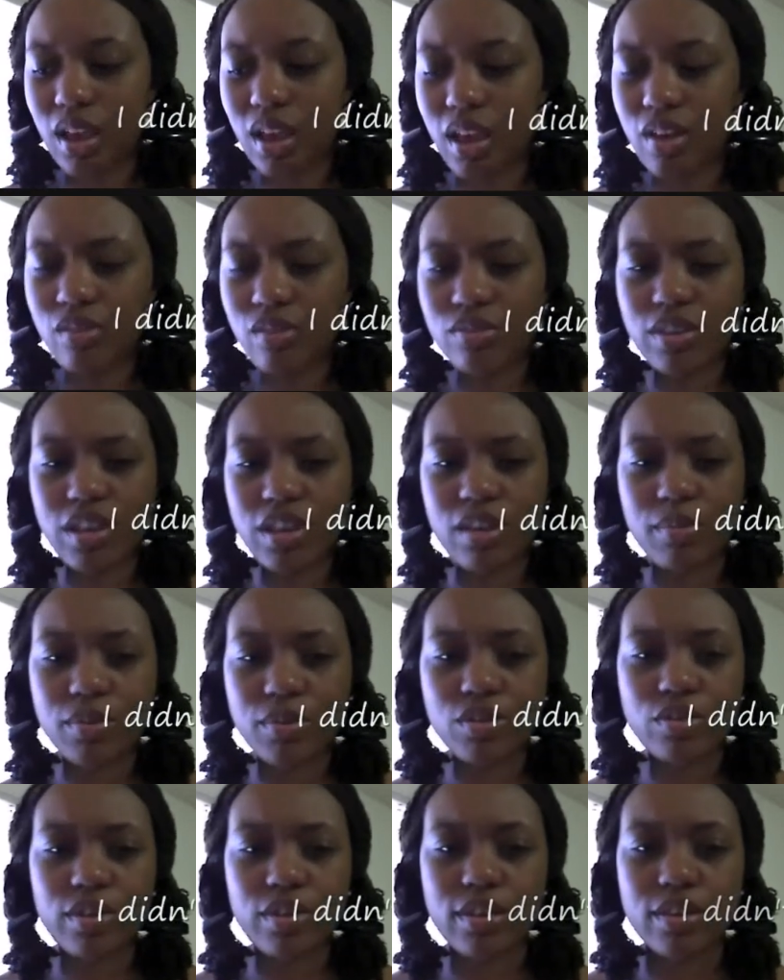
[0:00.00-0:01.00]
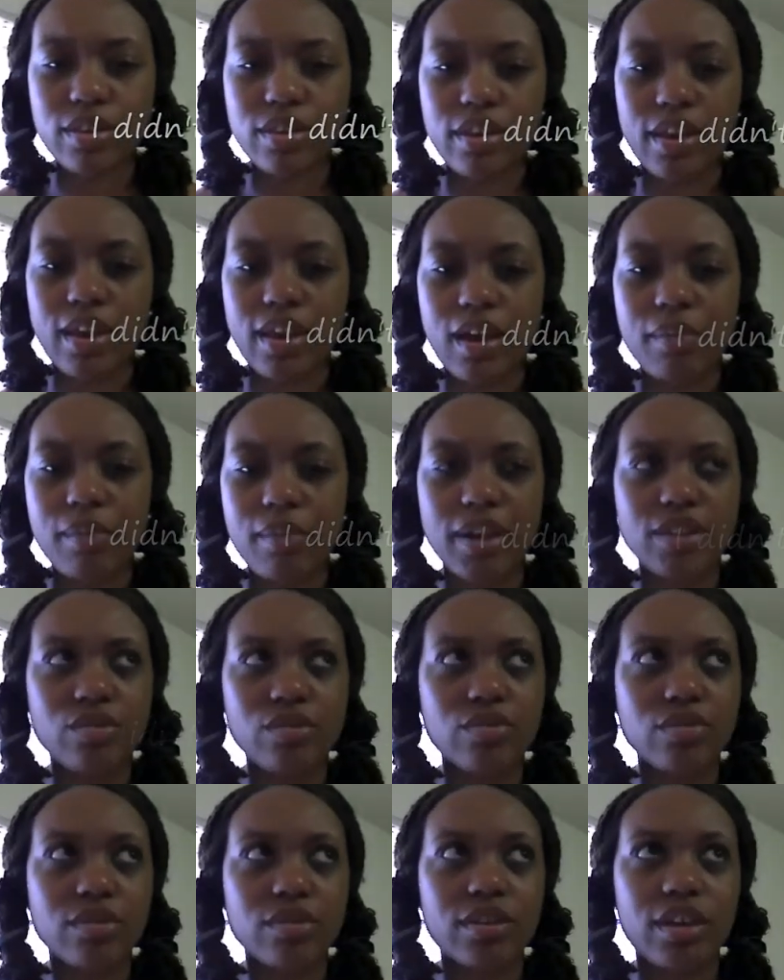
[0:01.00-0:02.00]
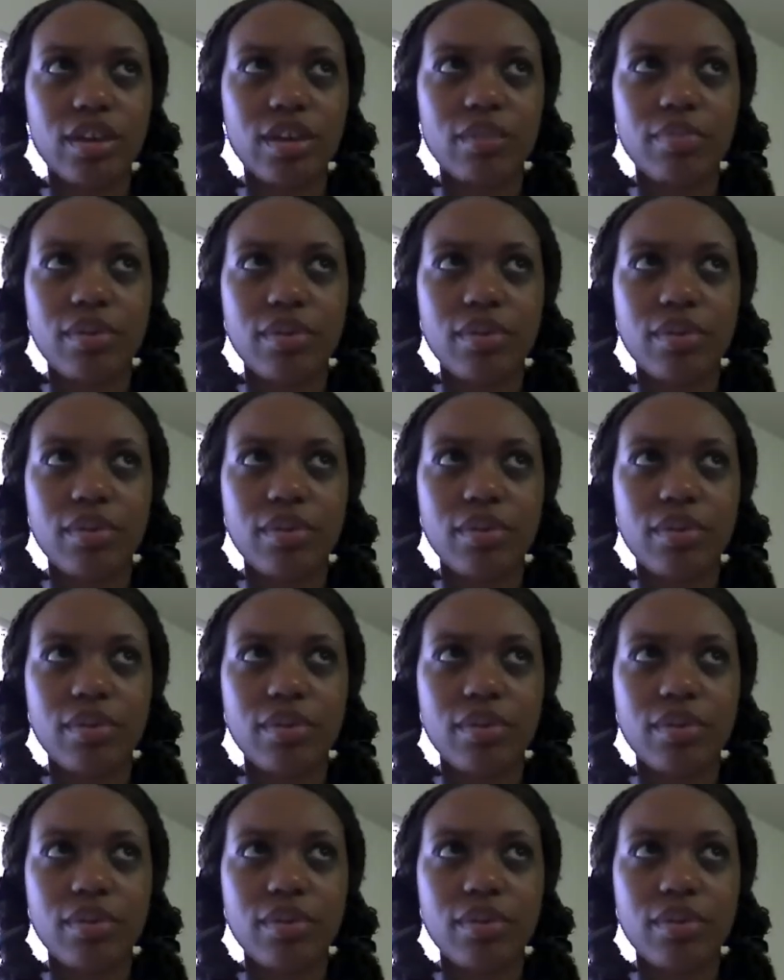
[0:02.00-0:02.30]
I don't think I'm going to do that today. I might do it today,